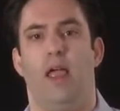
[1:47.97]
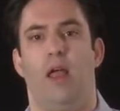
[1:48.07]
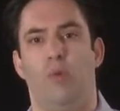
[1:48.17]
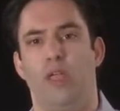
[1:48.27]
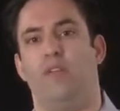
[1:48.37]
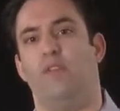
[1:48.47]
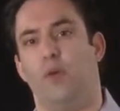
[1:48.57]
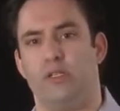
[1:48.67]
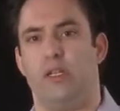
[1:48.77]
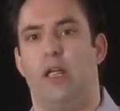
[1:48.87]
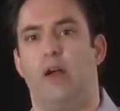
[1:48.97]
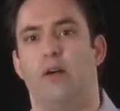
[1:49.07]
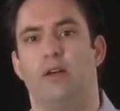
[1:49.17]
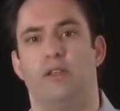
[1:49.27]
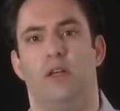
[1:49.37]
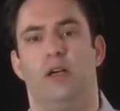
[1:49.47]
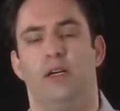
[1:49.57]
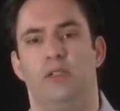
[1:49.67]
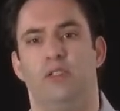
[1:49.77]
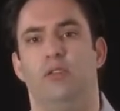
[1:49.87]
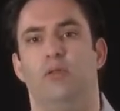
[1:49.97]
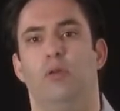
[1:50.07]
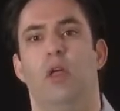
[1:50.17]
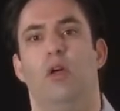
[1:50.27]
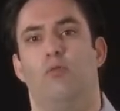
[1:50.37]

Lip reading: and we can force the carriers to